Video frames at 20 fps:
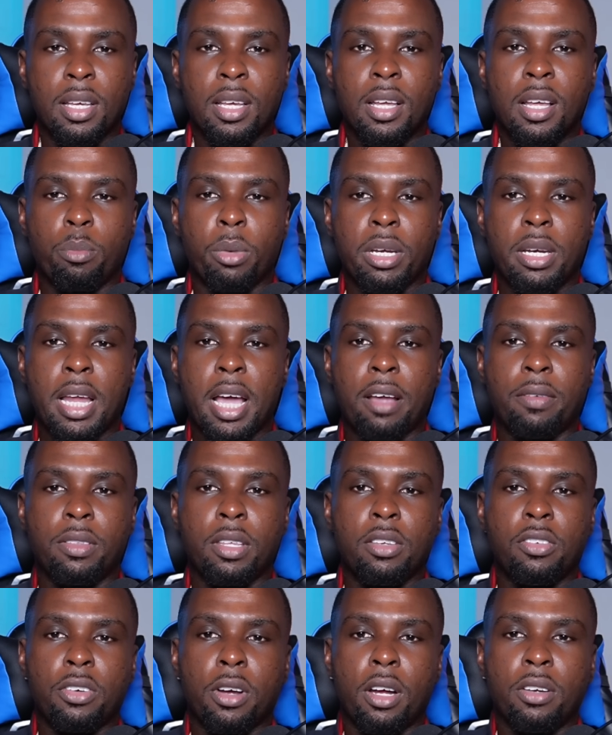But now if
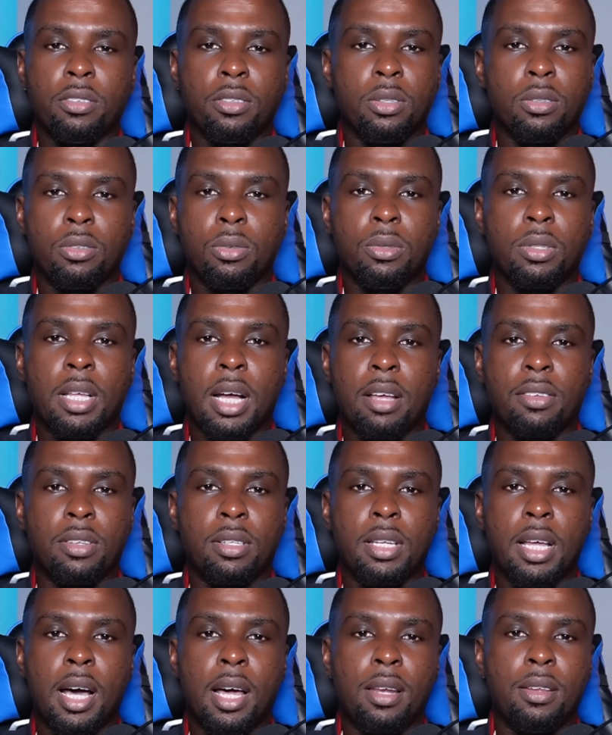they're charging you
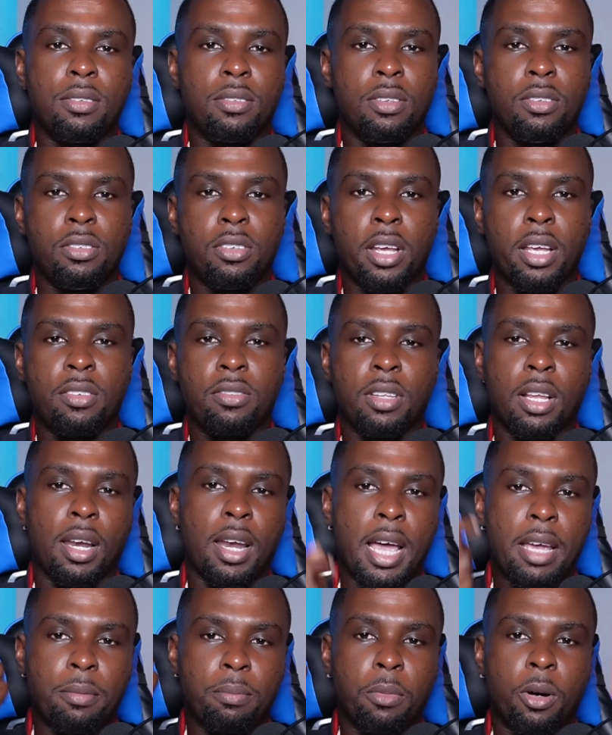$2,000 to change the
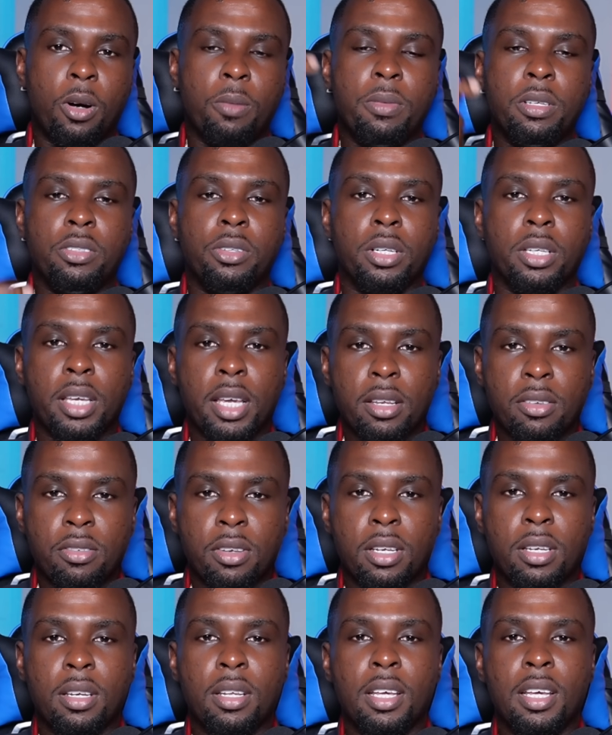light bulb in your
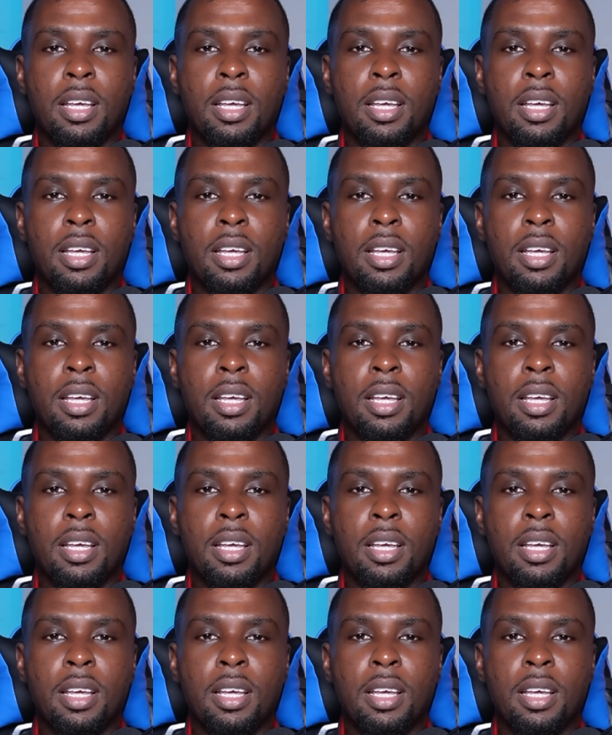kitchen,